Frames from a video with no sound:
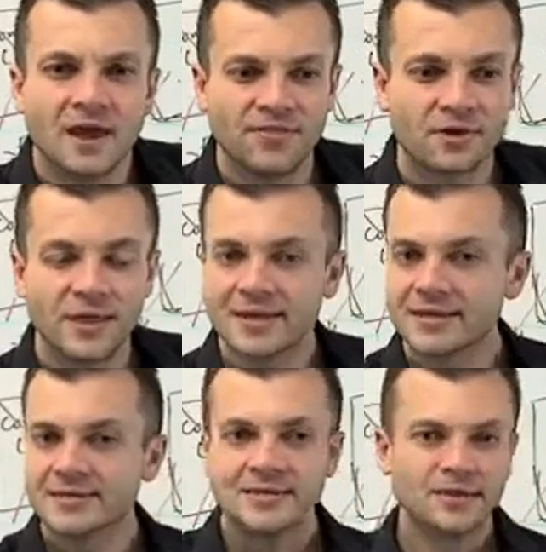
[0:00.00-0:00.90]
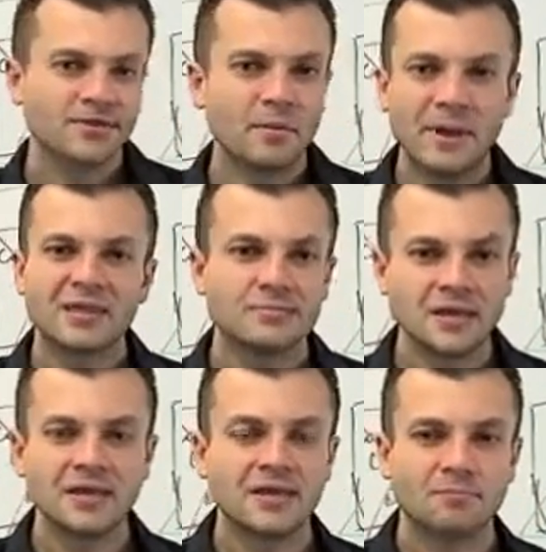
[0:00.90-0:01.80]
And they're like, they're making
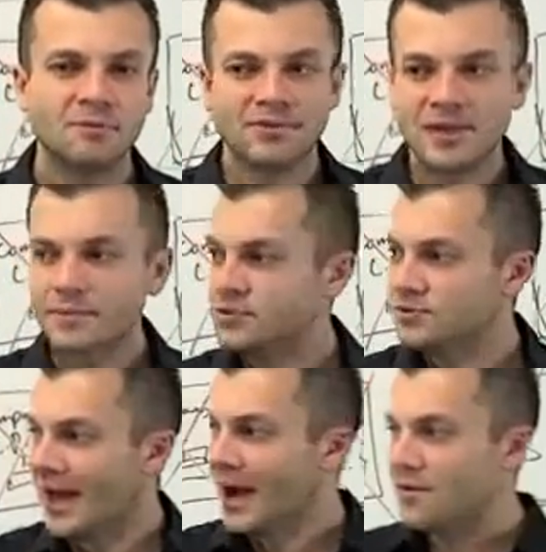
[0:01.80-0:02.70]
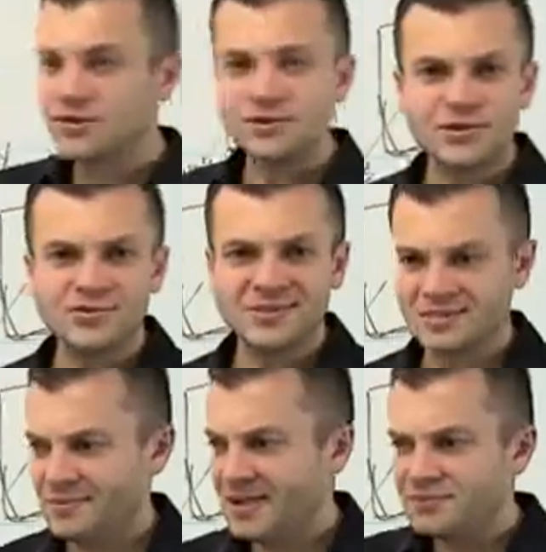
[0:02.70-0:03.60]
money, but they're like, dude, how are you doing
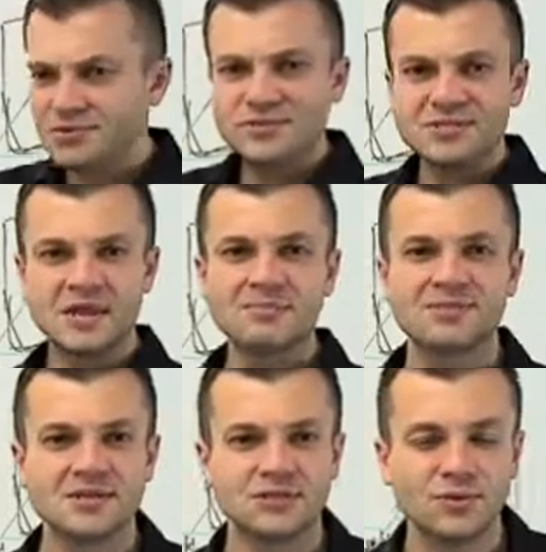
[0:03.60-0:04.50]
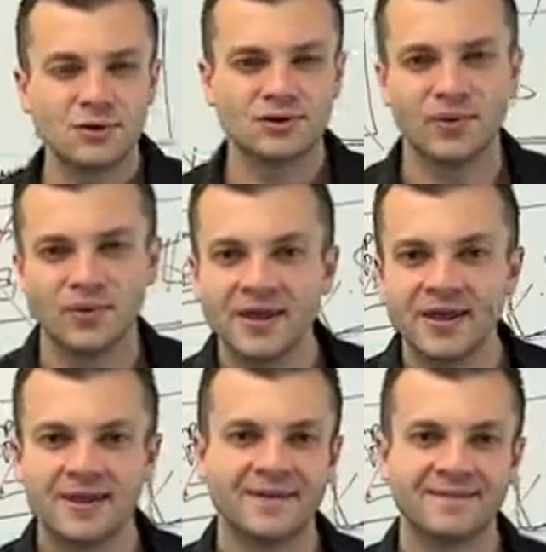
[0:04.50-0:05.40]
this? I mean, I'm doing the same thing as you are doing.
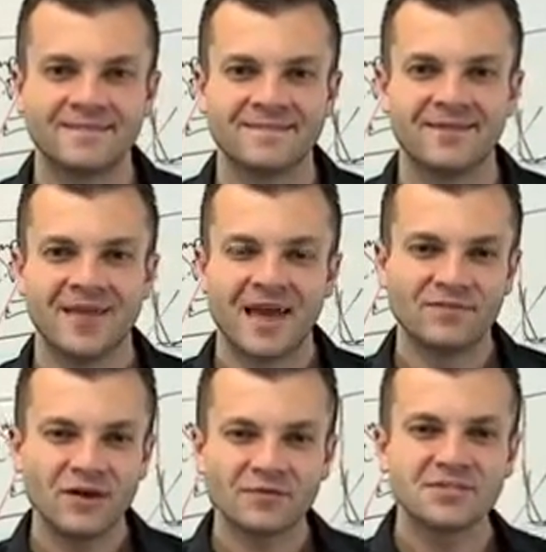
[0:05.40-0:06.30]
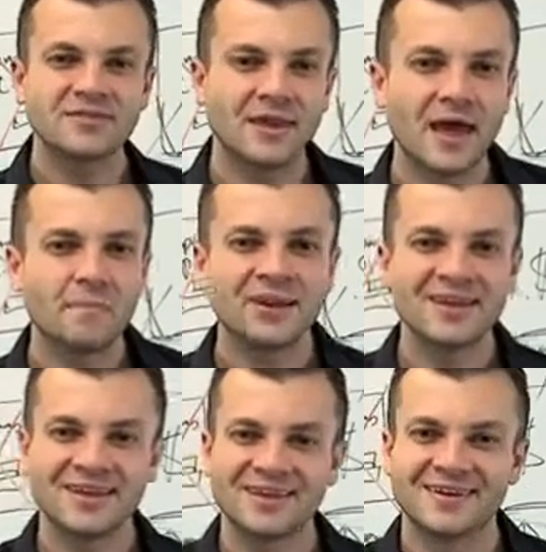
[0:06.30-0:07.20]
Have you ever seen that
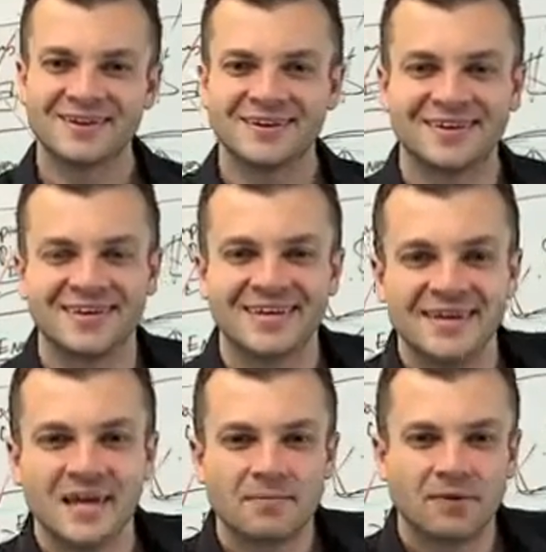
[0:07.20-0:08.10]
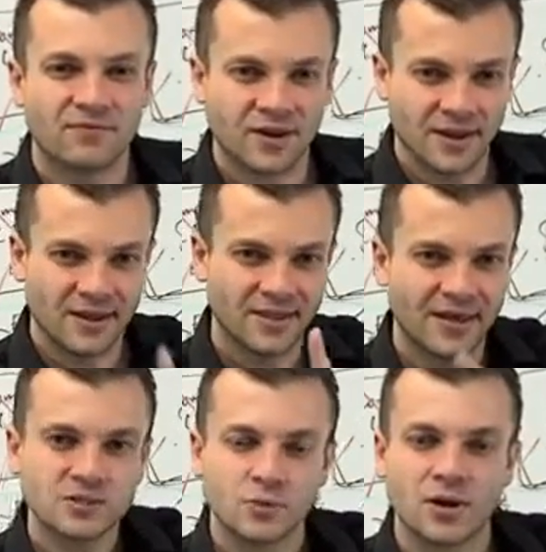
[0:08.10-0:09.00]
happening? My friend,
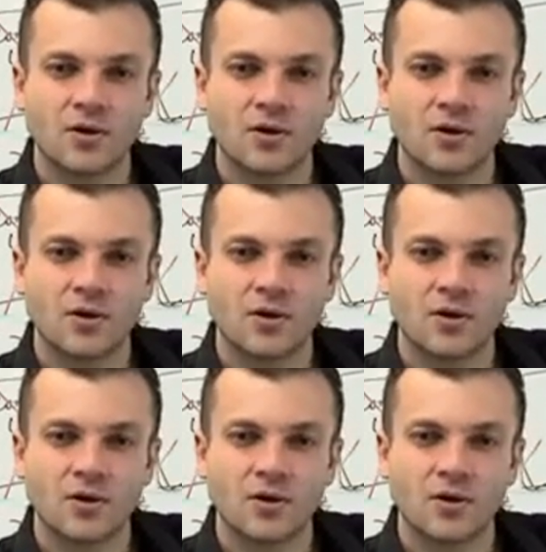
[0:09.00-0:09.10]
that's what I